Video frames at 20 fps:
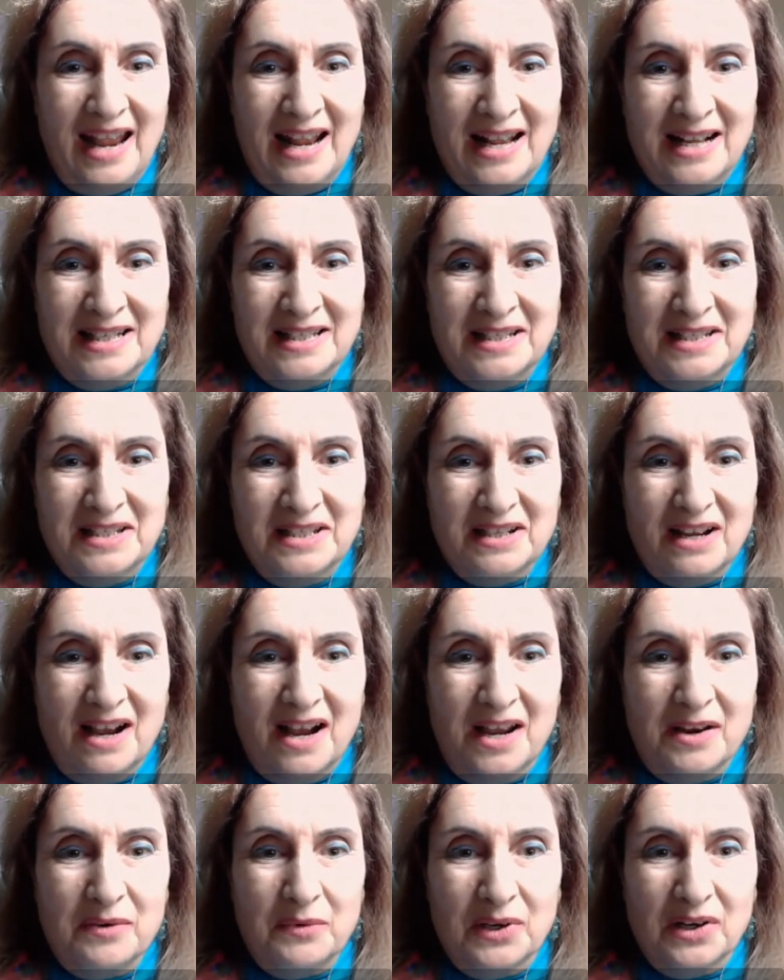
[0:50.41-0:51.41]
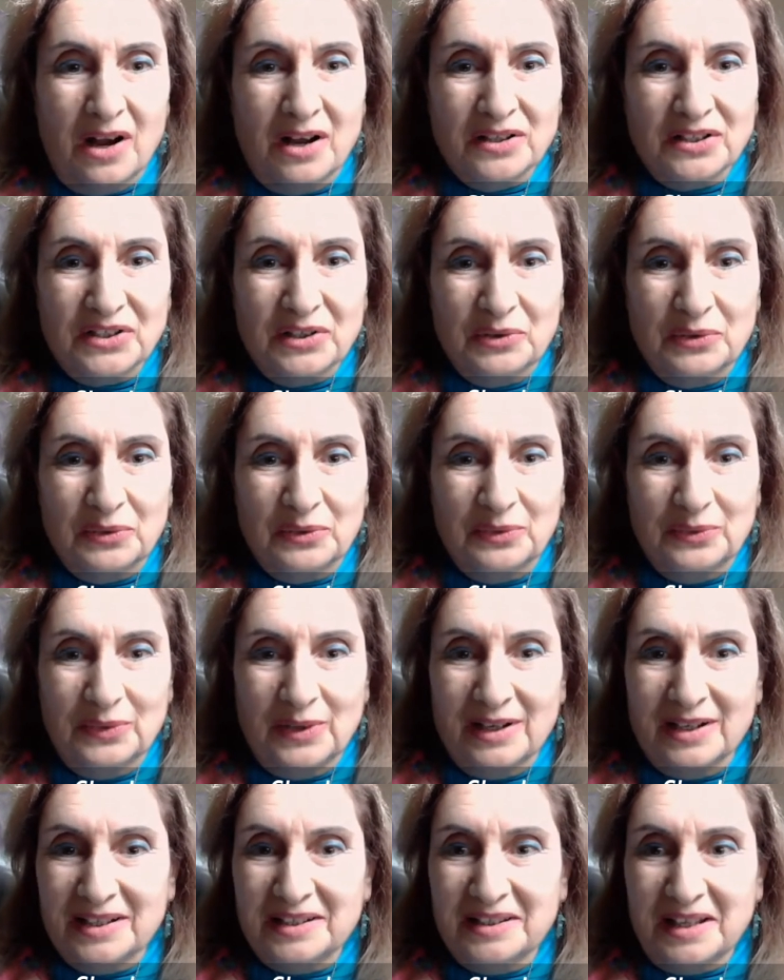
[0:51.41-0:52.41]
And I would
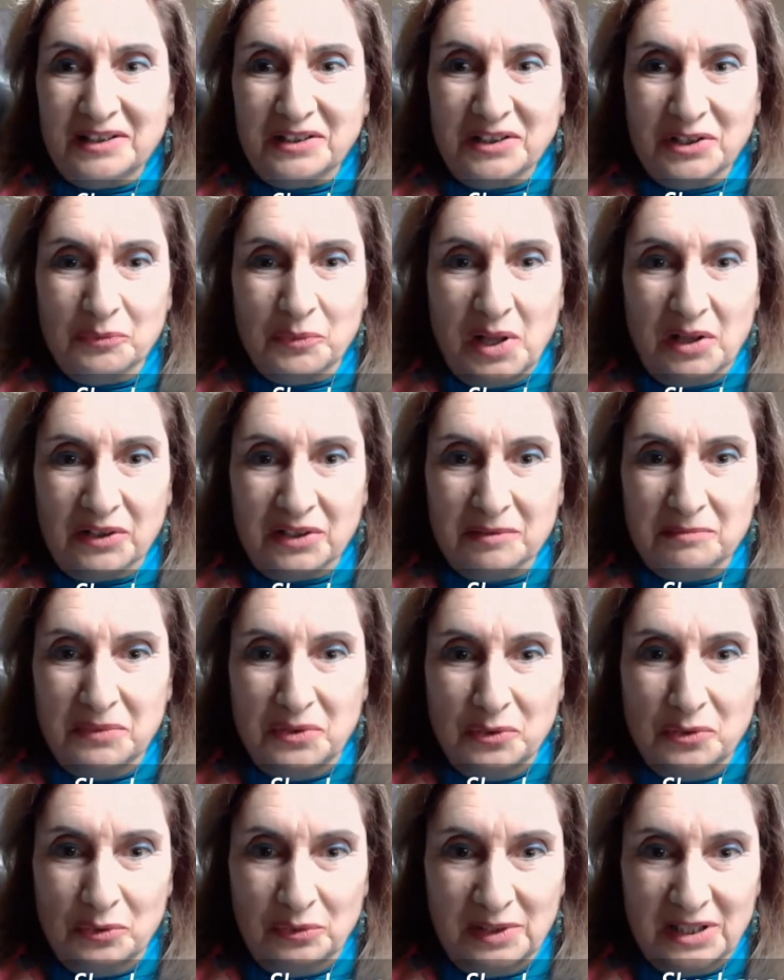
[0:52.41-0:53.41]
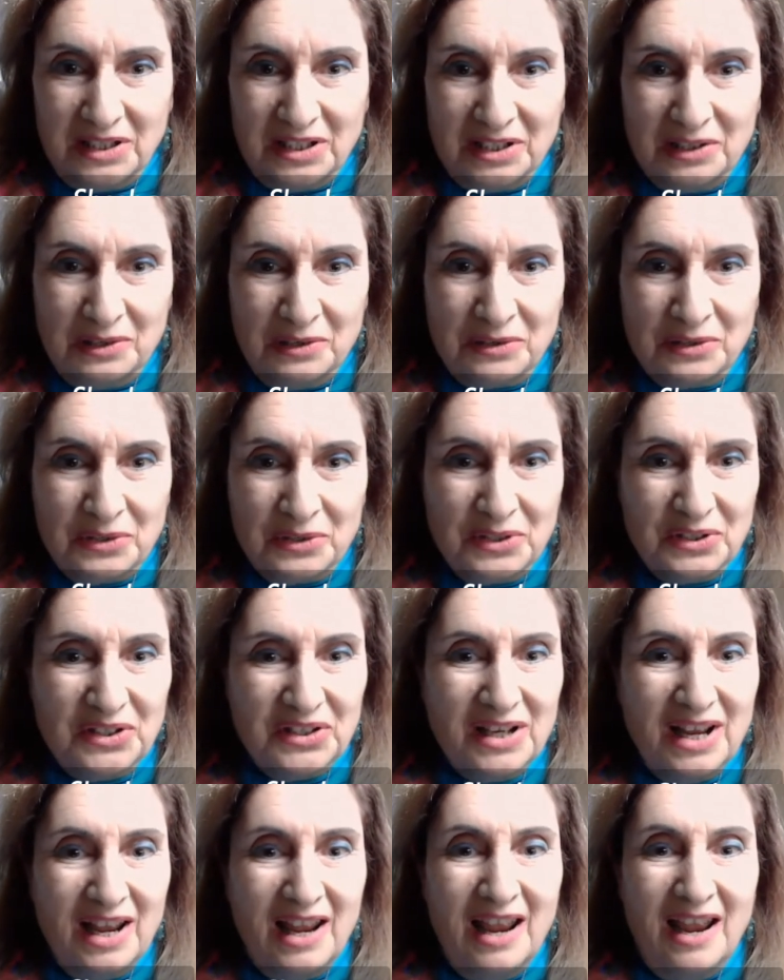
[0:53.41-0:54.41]
also uh, like to welcome new
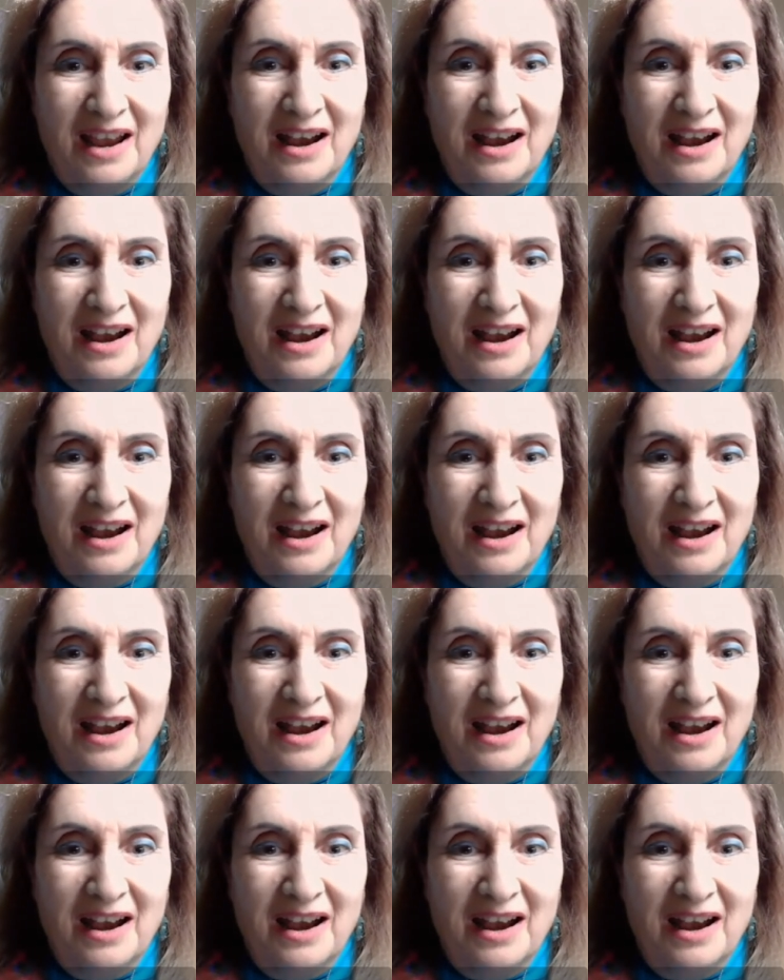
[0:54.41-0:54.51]
listeners,